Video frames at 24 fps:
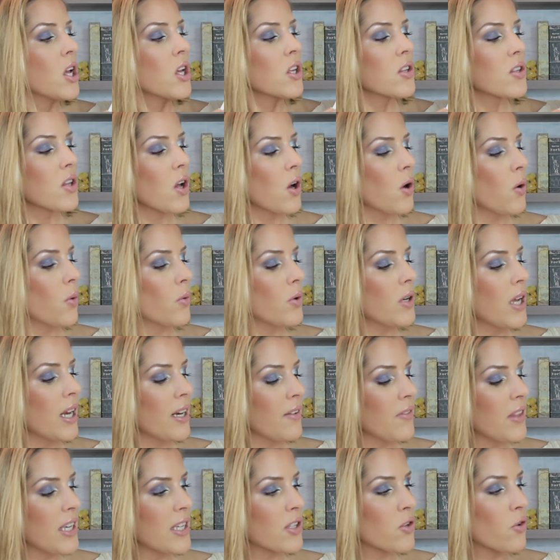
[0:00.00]
So none
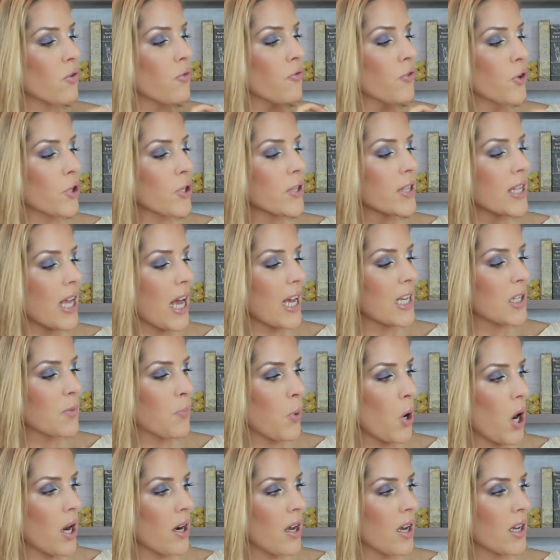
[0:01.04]
of these are full-size
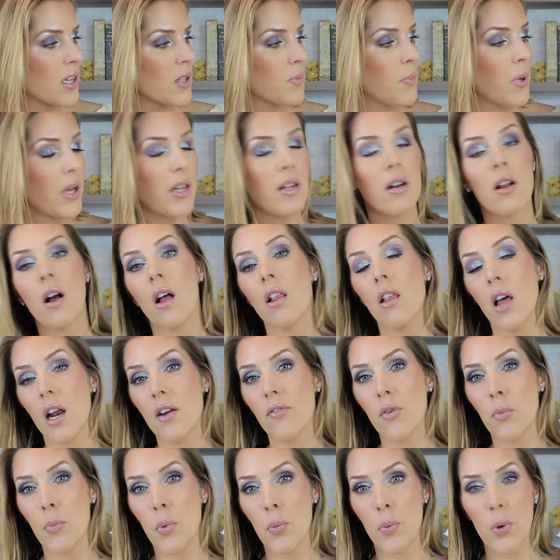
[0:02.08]
products, but a lot
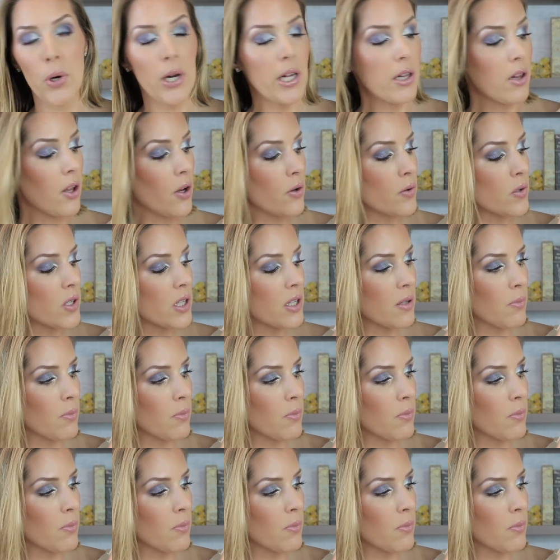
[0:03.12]
of them are pretty close.